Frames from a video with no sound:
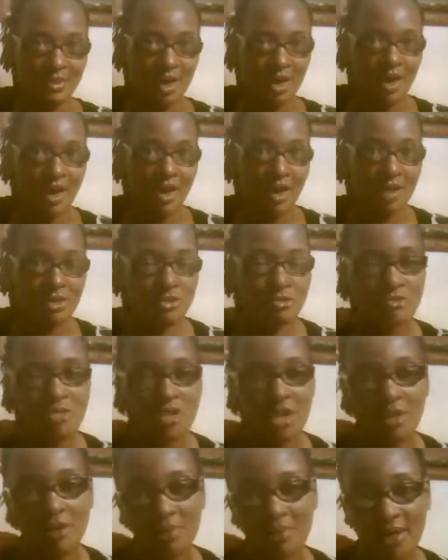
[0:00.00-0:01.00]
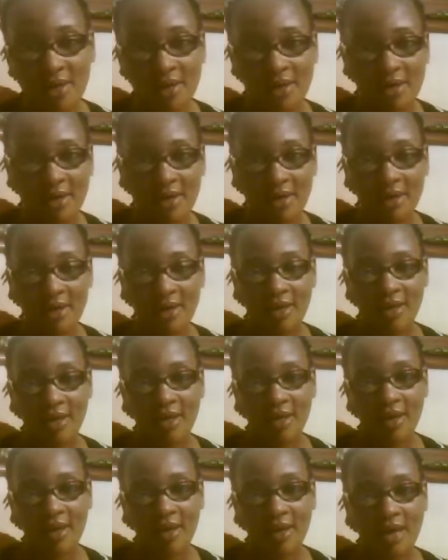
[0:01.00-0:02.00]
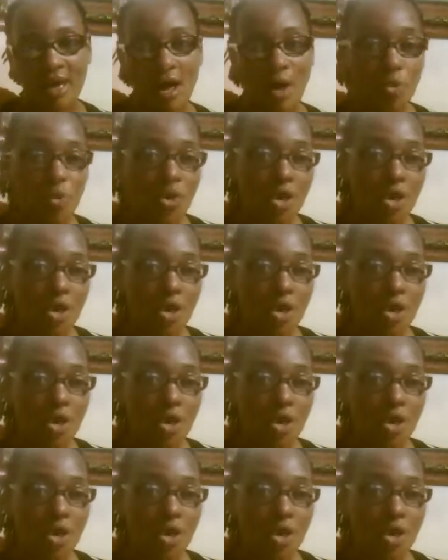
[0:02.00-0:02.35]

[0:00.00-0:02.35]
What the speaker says: And you telling me, and we are